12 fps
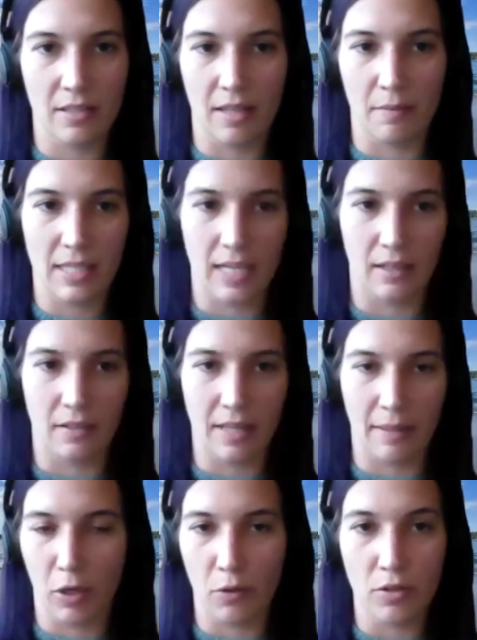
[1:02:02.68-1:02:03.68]
themselves,
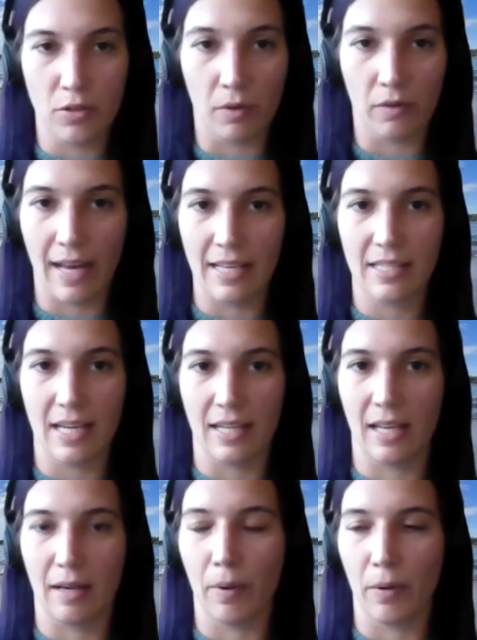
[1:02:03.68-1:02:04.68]
I'm co-supervised,
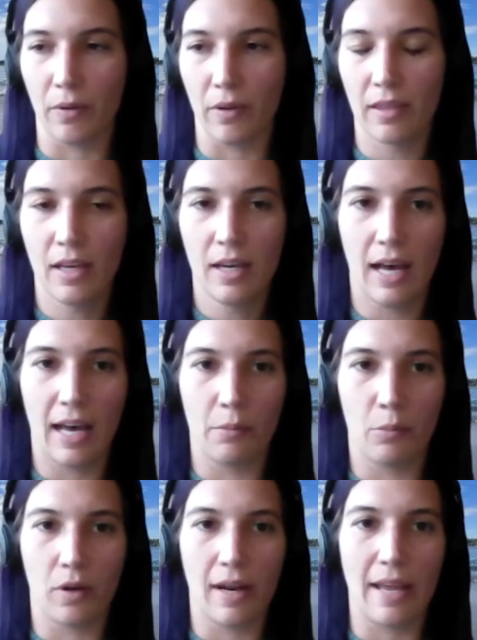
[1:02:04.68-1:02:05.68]
and they both
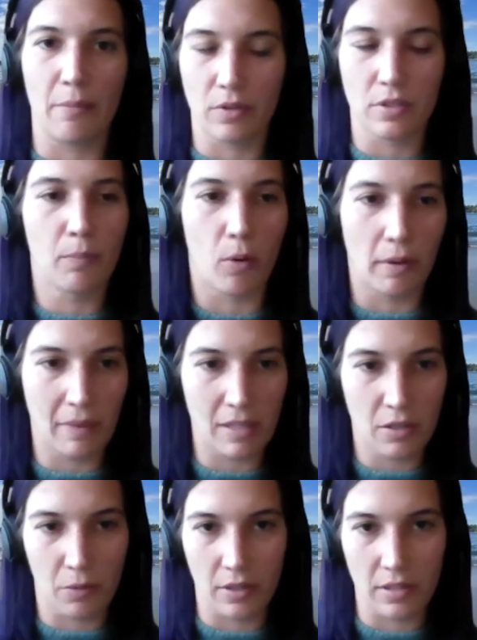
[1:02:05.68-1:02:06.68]
were able to point me
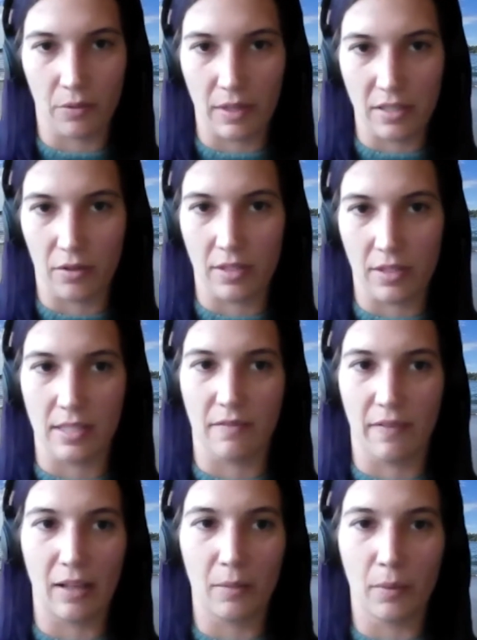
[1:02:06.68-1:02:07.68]
towards the resources
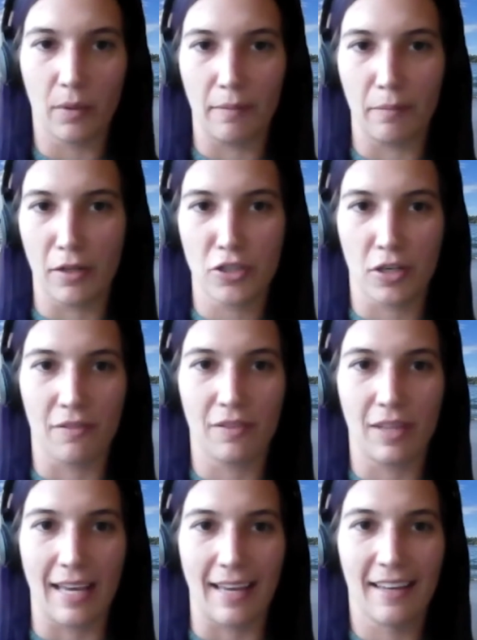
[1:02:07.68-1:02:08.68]
available. I'm not sure if
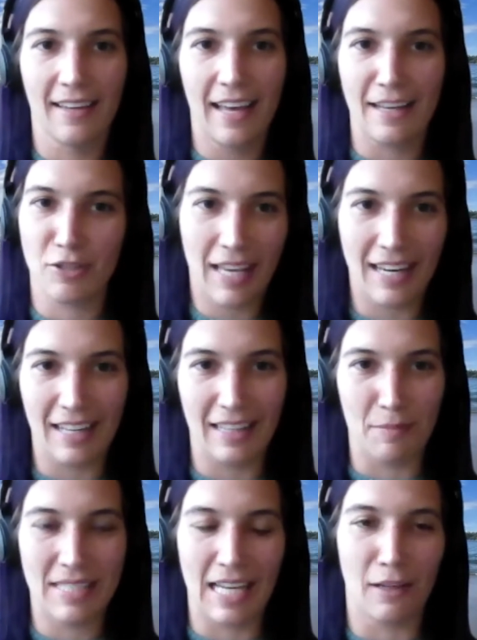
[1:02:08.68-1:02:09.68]
they educated
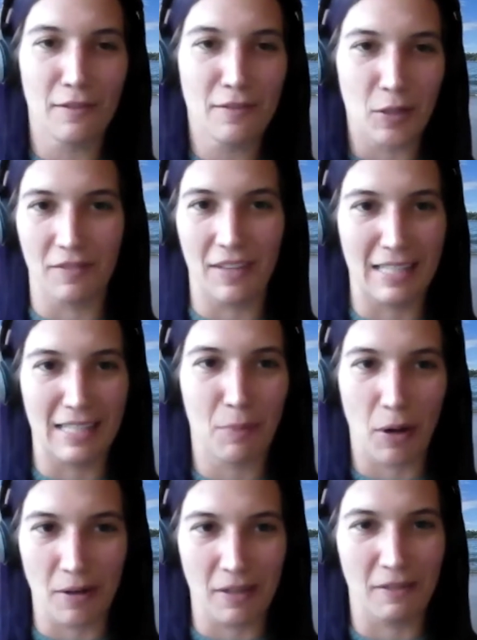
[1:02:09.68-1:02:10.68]
themselves or if that's
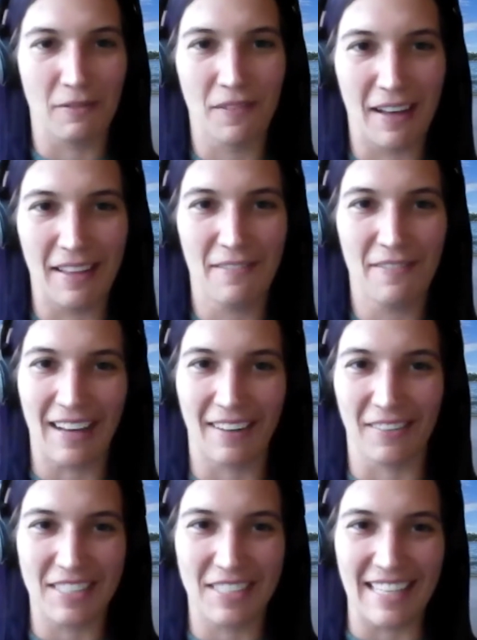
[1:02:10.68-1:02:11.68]
part of the
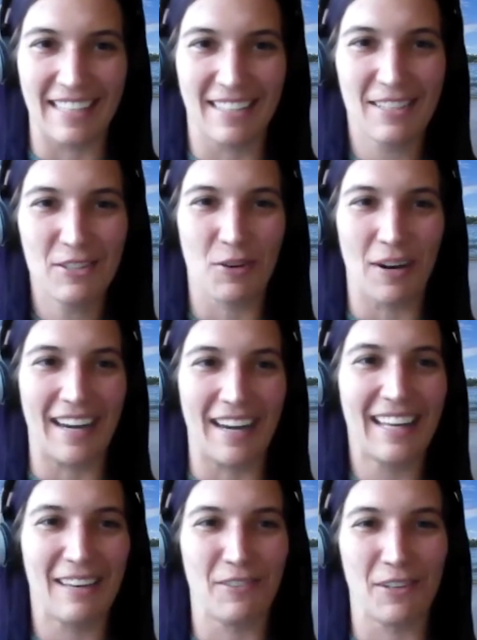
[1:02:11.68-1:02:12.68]
faculty
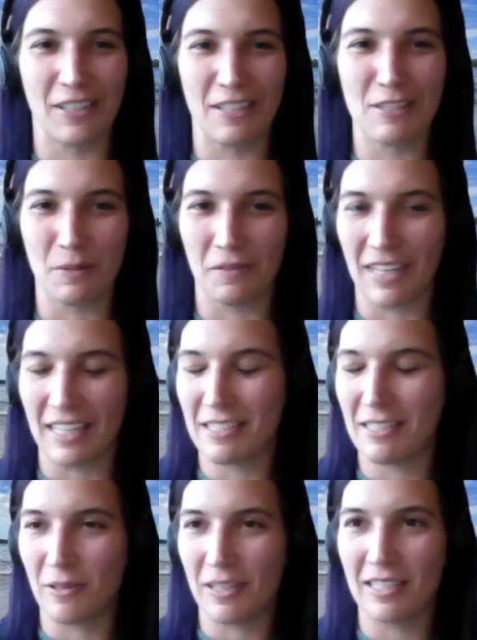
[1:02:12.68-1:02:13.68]
training if you're going to supervise
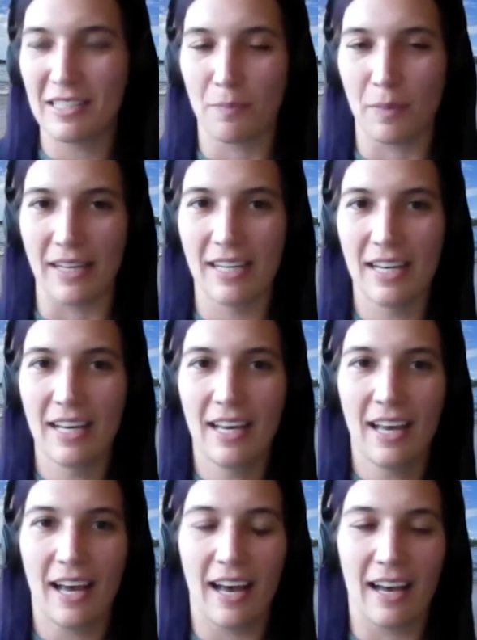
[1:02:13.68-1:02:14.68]
students, but
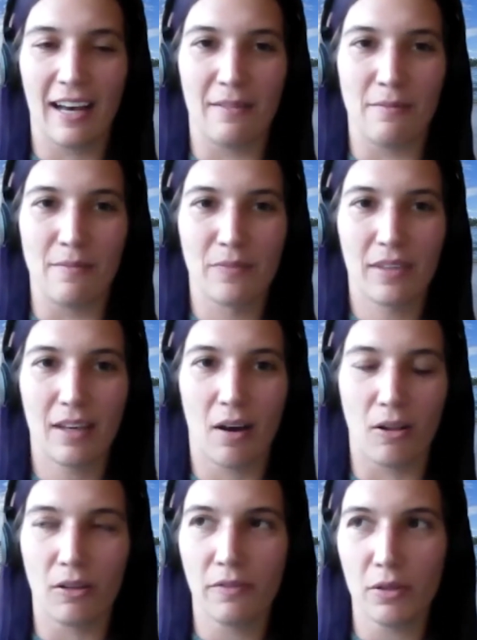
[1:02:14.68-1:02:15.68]

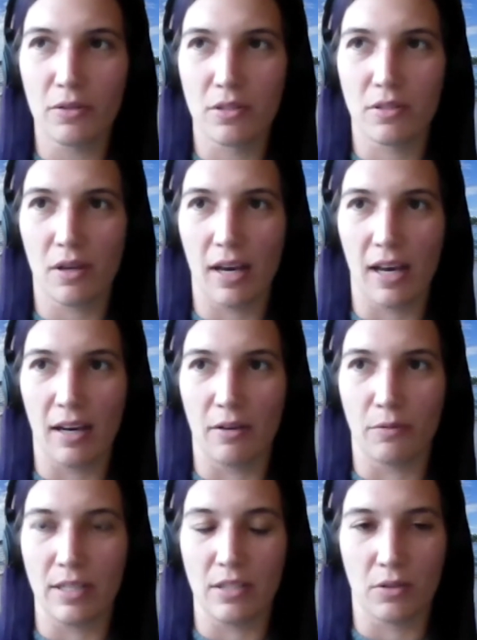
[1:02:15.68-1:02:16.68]
all of those
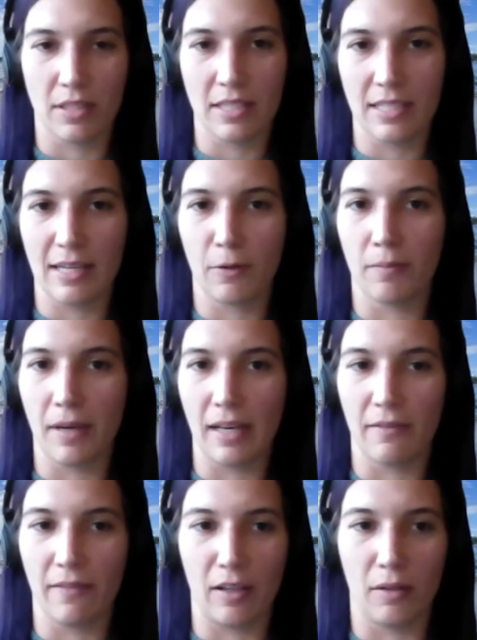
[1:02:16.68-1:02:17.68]
resources that were
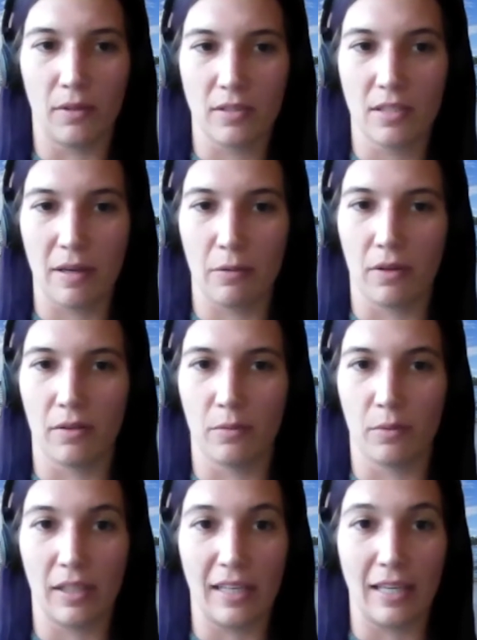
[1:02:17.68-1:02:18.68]
made available to me were
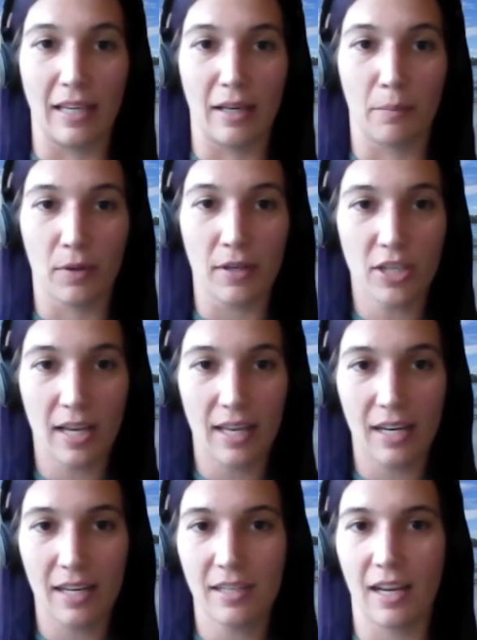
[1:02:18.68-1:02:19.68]
really
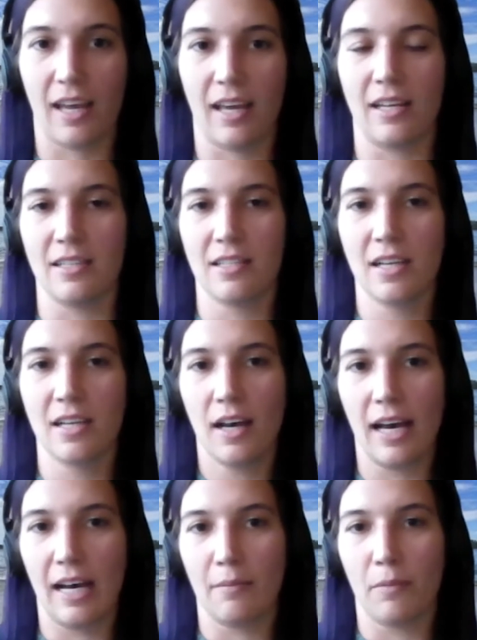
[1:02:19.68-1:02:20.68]
appreciated, and
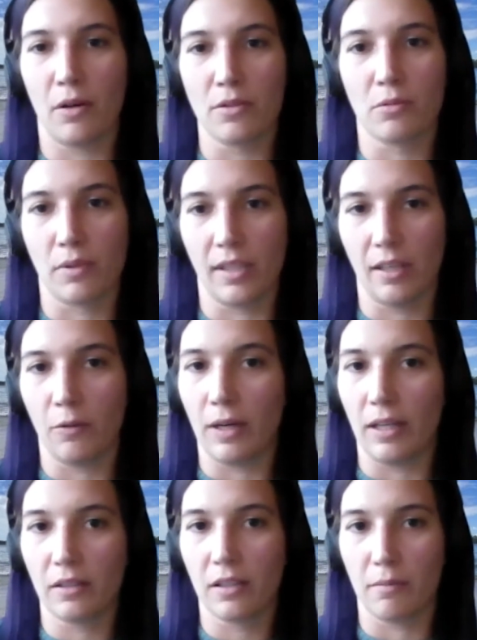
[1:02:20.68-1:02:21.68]
also really
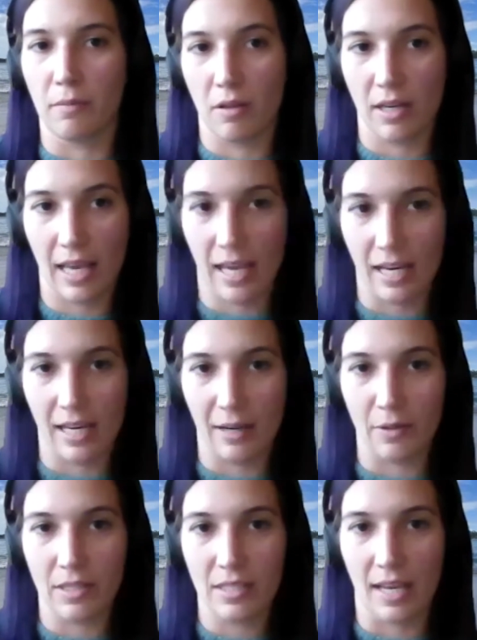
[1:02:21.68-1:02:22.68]
well communicated,
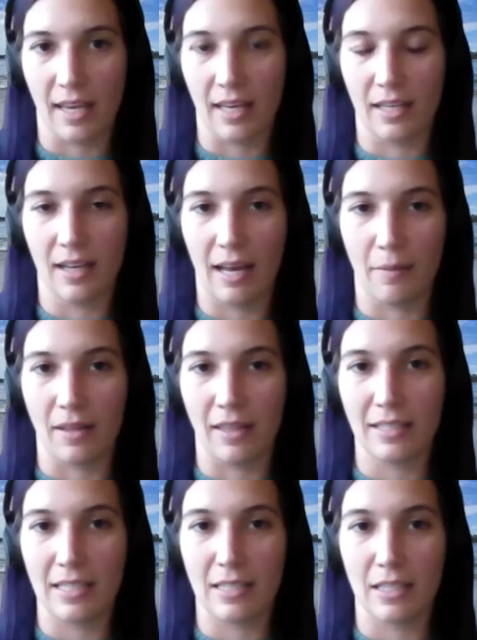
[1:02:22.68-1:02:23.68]
I would say. And I mean,
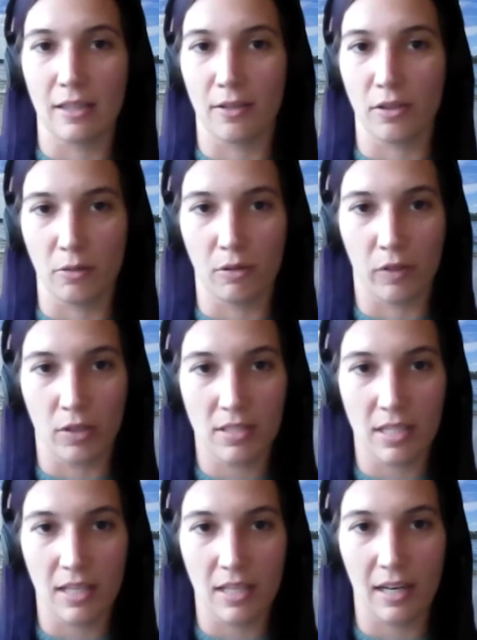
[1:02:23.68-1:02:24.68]
this is the 3rd
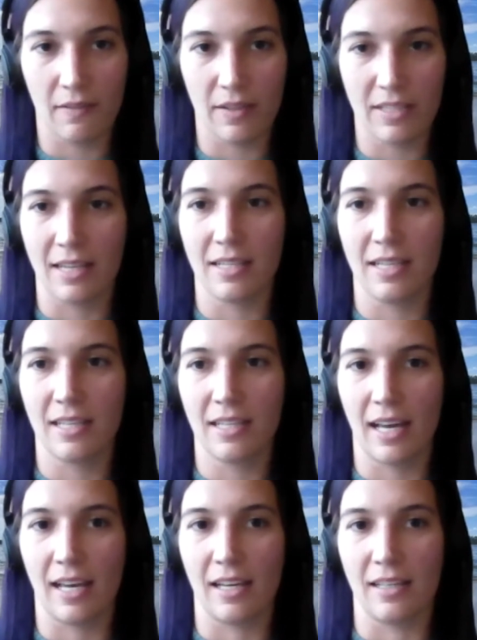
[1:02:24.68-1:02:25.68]
university that I've
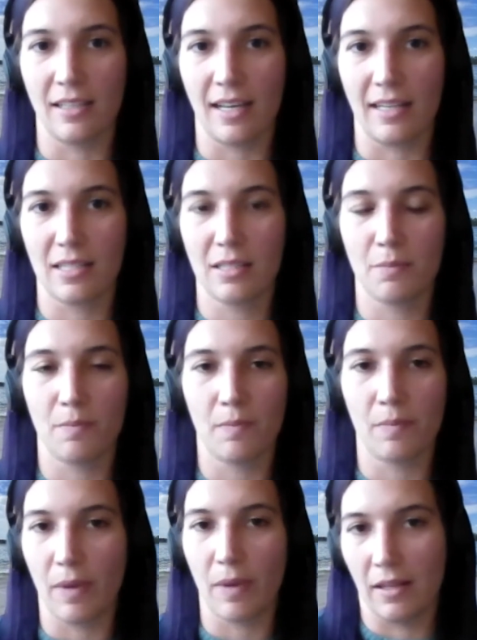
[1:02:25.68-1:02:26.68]
attended, and it's
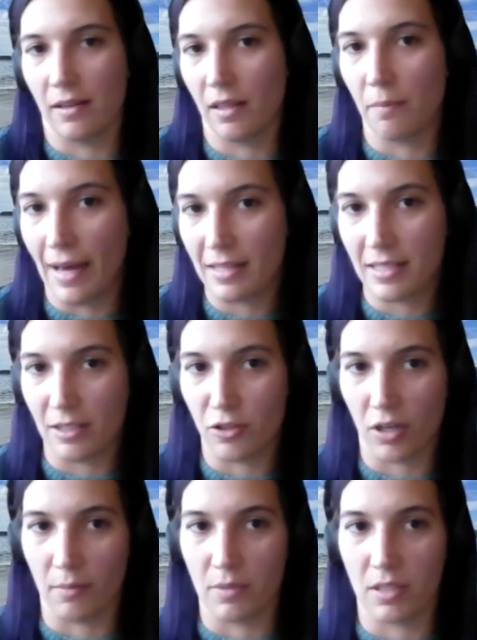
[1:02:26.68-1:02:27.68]
been the best in
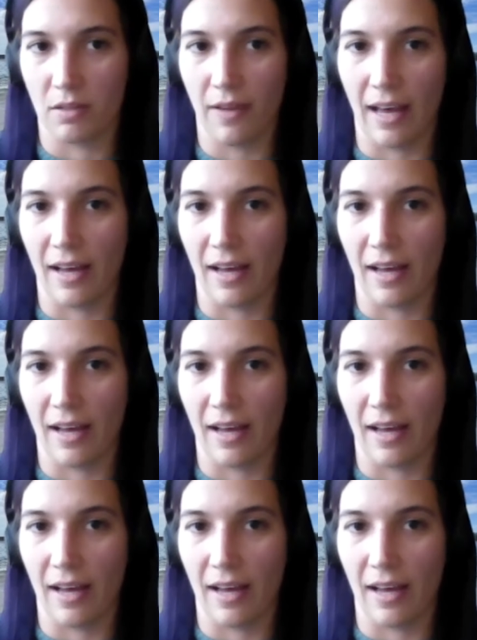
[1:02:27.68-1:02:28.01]
terms of